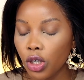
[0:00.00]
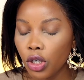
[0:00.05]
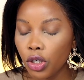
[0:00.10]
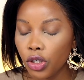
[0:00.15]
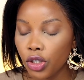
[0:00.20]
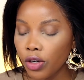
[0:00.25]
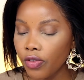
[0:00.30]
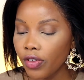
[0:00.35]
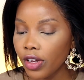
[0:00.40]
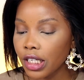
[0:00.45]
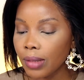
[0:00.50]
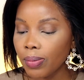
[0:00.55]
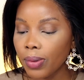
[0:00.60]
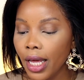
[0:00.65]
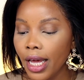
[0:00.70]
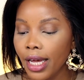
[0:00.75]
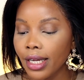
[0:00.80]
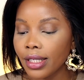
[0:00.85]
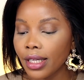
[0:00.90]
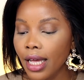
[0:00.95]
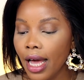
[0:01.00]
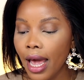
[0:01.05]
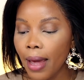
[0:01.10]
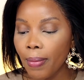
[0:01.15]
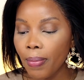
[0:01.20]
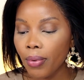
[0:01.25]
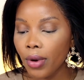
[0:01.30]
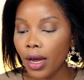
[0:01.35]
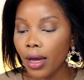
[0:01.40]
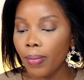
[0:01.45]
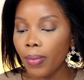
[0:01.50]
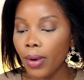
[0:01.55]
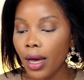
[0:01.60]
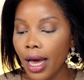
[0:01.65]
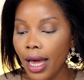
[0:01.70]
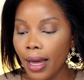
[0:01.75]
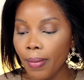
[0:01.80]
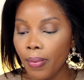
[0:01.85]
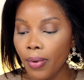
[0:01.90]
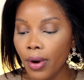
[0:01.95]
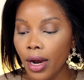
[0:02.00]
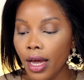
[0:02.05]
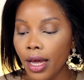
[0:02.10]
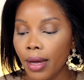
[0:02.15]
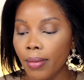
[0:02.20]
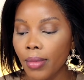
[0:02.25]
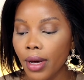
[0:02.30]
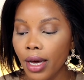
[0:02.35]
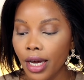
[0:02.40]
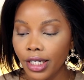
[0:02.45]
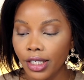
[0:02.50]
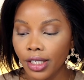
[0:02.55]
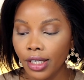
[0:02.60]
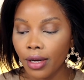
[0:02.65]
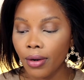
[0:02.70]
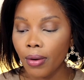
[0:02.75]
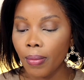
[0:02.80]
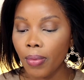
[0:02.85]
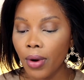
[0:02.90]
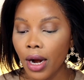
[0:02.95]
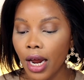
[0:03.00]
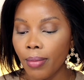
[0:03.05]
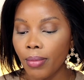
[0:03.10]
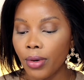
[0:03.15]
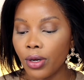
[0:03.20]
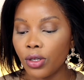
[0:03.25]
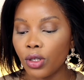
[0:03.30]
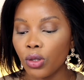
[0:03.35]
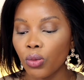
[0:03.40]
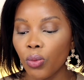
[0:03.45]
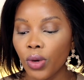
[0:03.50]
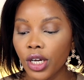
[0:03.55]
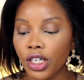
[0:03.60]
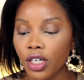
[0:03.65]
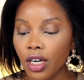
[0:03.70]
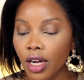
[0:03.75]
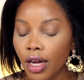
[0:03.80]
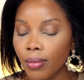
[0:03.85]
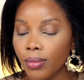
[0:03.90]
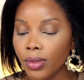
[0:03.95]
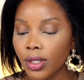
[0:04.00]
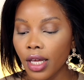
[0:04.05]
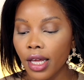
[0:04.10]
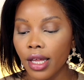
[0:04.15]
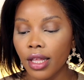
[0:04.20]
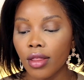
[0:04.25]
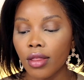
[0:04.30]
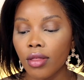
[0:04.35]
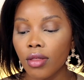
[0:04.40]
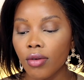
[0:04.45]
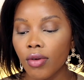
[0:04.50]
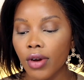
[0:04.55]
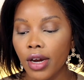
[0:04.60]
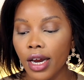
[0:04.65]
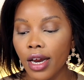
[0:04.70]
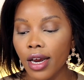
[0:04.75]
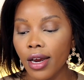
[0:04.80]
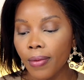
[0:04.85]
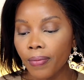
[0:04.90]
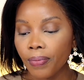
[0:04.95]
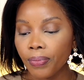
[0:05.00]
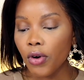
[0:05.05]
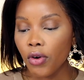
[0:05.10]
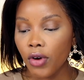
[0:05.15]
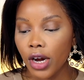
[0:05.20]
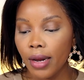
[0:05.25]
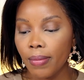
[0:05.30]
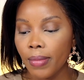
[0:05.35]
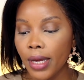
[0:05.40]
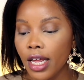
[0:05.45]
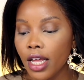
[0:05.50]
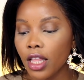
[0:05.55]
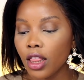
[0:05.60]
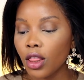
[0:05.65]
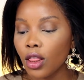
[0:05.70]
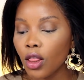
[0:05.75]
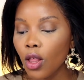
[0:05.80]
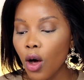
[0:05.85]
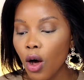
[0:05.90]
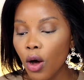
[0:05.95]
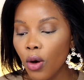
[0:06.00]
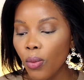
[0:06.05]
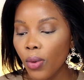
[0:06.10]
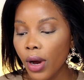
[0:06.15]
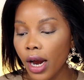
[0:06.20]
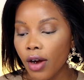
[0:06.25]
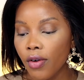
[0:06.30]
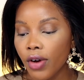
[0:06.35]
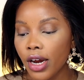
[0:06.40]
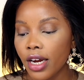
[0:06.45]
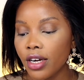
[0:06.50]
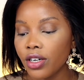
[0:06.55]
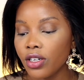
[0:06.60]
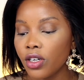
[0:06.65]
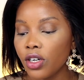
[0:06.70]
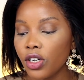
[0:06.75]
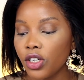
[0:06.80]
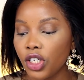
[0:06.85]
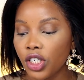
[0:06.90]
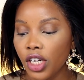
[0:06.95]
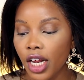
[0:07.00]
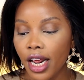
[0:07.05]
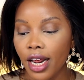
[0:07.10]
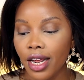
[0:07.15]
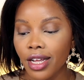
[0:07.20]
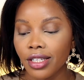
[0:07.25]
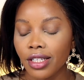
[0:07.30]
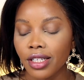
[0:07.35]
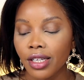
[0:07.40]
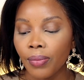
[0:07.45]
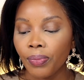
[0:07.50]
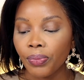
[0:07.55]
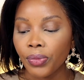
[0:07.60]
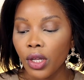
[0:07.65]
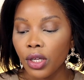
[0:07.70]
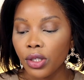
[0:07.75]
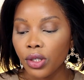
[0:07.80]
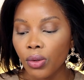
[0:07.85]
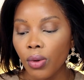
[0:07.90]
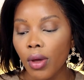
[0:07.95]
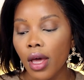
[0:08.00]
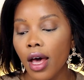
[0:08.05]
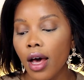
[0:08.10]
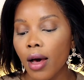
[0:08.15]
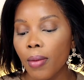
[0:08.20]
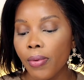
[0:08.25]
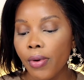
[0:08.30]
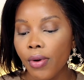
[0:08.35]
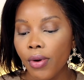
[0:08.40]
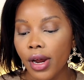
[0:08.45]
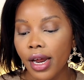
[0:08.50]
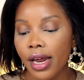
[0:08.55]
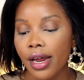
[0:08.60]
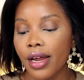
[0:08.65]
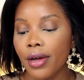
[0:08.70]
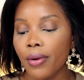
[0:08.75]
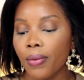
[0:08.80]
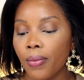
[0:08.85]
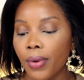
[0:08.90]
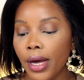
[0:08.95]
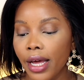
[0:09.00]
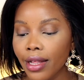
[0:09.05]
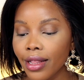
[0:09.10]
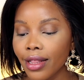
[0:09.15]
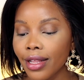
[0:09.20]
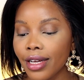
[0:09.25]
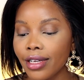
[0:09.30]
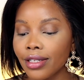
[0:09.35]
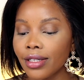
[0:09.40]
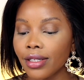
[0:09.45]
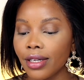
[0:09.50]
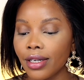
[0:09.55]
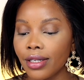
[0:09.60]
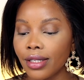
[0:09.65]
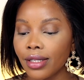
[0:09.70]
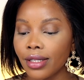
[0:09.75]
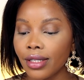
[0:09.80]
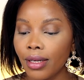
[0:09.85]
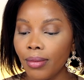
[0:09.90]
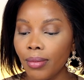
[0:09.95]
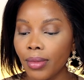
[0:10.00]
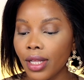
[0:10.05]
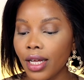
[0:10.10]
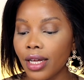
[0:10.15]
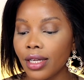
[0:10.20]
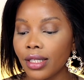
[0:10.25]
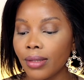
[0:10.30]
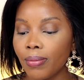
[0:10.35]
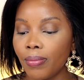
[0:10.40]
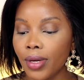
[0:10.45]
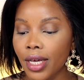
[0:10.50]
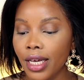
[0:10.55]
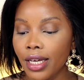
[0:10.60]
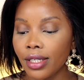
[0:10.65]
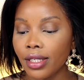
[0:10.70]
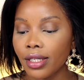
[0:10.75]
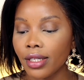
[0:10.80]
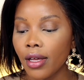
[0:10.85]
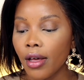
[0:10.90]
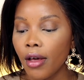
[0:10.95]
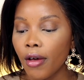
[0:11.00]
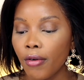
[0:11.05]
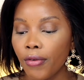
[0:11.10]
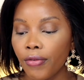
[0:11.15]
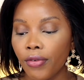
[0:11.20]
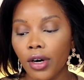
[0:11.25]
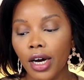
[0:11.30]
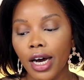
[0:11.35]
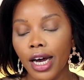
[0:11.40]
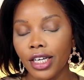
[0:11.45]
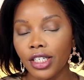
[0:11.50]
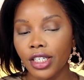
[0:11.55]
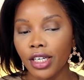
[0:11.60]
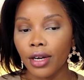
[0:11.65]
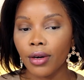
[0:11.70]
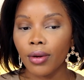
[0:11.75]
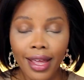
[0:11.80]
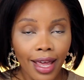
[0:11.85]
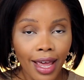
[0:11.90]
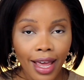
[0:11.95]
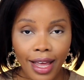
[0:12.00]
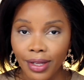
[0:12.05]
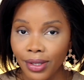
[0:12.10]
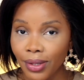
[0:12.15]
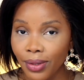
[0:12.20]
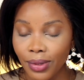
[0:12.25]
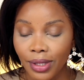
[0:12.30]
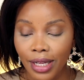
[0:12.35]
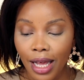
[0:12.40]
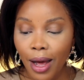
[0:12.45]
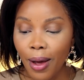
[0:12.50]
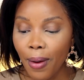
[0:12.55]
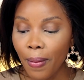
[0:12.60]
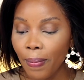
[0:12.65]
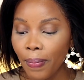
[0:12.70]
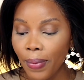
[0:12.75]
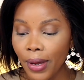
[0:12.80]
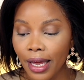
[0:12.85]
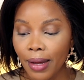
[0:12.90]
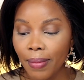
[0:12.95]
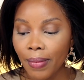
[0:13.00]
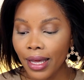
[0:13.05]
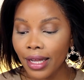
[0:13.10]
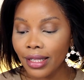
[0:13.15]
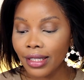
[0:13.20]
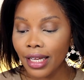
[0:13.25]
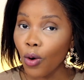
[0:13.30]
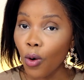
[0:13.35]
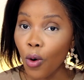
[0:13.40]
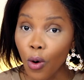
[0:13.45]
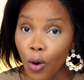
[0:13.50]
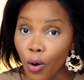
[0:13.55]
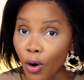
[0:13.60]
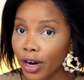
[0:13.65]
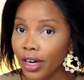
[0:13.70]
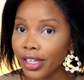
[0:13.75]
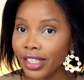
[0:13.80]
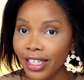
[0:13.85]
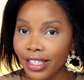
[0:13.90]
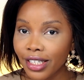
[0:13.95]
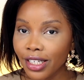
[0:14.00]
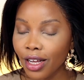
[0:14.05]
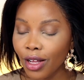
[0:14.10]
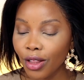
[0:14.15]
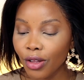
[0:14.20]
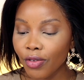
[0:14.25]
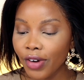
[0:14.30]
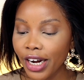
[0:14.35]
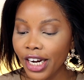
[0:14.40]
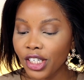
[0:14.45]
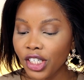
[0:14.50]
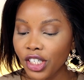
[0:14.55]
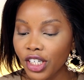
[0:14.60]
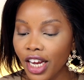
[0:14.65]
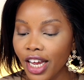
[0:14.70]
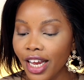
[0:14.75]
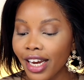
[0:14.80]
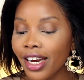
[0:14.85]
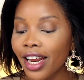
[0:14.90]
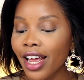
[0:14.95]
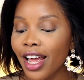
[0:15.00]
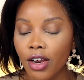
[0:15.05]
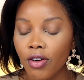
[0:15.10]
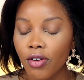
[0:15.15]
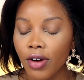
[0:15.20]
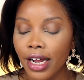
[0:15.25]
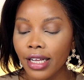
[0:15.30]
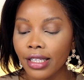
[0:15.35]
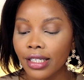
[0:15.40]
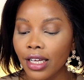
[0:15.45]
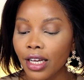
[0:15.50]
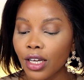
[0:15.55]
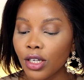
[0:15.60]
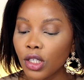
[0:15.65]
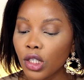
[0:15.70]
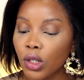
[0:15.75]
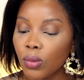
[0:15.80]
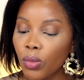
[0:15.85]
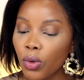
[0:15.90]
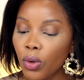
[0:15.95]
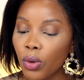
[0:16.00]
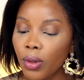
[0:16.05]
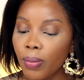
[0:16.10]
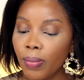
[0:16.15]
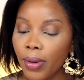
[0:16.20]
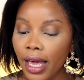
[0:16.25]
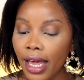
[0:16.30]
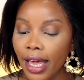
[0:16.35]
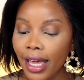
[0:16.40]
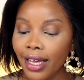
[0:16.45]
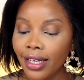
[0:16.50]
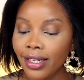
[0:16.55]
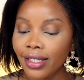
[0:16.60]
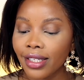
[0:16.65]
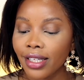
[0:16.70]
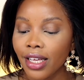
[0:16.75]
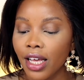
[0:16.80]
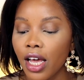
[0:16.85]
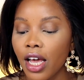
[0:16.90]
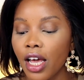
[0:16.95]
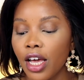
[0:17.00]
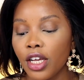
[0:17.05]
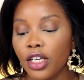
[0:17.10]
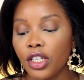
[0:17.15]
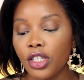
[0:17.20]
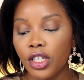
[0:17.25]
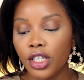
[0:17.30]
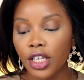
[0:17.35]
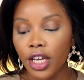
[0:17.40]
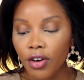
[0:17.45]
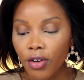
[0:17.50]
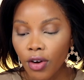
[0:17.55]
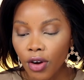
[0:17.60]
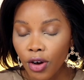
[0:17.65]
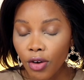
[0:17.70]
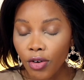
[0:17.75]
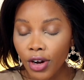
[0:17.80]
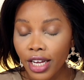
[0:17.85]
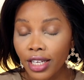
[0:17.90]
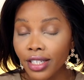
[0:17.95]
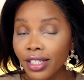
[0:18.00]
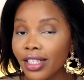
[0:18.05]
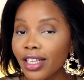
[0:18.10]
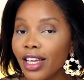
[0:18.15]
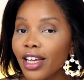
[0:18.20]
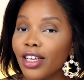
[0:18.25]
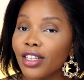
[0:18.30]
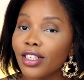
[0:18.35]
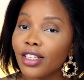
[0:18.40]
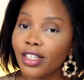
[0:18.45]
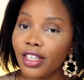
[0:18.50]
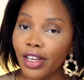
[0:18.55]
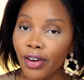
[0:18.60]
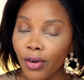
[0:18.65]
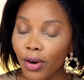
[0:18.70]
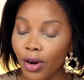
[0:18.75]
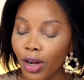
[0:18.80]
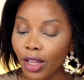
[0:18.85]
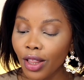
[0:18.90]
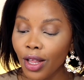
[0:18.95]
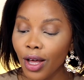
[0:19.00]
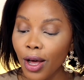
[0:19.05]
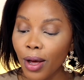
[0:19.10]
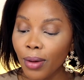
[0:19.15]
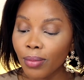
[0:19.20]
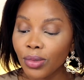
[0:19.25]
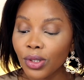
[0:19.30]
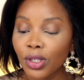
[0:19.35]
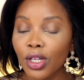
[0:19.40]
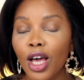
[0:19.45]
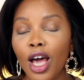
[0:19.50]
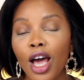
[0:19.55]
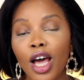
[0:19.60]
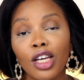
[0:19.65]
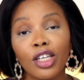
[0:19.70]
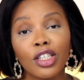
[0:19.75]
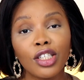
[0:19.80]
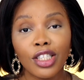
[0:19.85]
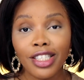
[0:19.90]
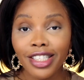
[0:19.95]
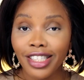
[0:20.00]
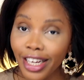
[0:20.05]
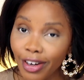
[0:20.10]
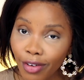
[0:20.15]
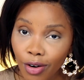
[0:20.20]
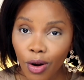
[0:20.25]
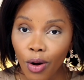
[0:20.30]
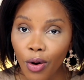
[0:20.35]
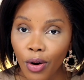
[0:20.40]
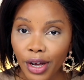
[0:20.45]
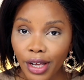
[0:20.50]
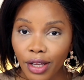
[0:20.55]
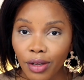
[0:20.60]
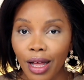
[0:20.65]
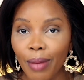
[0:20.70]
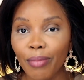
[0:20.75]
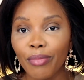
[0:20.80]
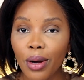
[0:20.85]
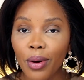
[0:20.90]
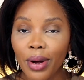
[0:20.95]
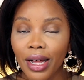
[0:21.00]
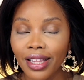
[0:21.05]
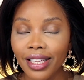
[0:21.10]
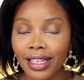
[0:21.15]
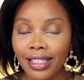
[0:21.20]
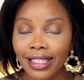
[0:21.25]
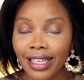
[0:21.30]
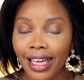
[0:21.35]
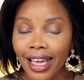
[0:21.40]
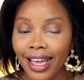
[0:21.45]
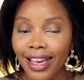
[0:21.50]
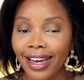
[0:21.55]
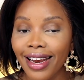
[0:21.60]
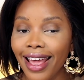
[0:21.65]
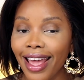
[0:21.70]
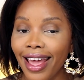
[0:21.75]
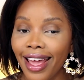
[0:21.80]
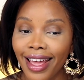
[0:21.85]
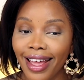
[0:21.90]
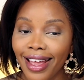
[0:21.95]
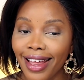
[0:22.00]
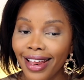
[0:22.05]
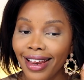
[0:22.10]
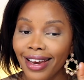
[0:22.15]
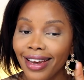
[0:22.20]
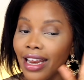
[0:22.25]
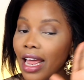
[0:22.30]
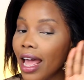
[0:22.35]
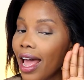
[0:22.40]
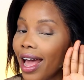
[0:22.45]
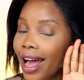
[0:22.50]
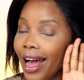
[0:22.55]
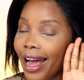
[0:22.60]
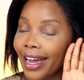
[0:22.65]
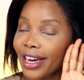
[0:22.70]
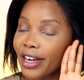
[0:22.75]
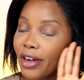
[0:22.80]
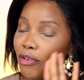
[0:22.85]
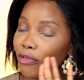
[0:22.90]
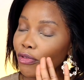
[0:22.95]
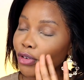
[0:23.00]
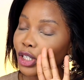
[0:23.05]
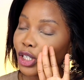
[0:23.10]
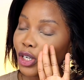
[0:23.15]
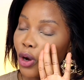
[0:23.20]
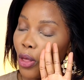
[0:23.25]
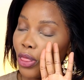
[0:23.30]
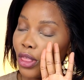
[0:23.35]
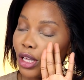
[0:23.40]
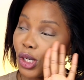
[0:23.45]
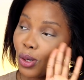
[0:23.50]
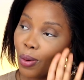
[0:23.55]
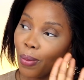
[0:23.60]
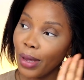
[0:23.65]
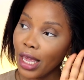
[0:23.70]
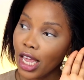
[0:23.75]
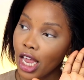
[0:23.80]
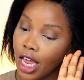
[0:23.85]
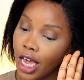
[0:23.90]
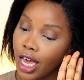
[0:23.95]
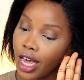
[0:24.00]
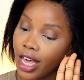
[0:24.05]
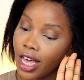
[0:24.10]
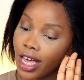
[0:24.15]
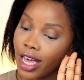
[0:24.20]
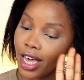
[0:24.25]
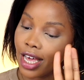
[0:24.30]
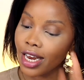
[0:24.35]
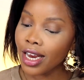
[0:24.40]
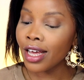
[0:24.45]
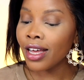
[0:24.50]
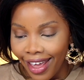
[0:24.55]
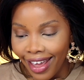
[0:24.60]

Juvia'S Place Eye Prep Eye Prime Eyeshadow Primers, which comes in 3 creamy long wearing shades to help create a weightless and seamless base for eyeshadow. Cancels out pigment or discoloration, creates a smooth base, 0 crease, 0 clumps, 0 oil. I'm oily skin and I know for sure this will be good.